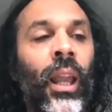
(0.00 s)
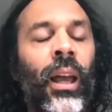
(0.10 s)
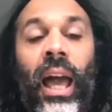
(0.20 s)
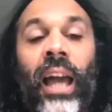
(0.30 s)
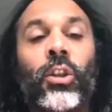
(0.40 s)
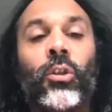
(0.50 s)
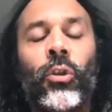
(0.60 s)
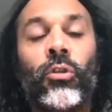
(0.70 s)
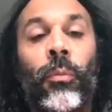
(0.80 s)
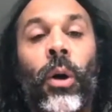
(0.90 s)
excludes
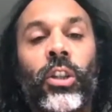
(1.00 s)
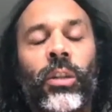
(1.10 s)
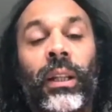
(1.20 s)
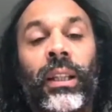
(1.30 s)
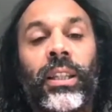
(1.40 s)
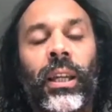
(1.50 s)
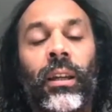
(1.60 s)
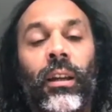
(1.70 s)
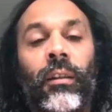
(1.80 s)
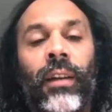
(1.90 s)
the possibility
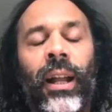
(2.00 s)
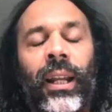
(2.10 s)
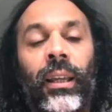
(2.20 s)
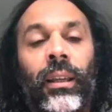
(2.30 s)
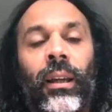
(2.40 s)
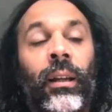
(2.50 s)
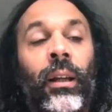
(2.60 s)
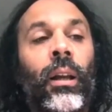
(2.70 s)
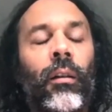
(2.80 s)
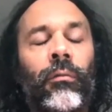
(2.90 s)
of any
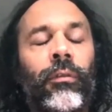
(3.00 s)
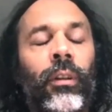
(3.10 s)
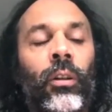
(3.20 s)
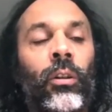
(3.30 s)
of the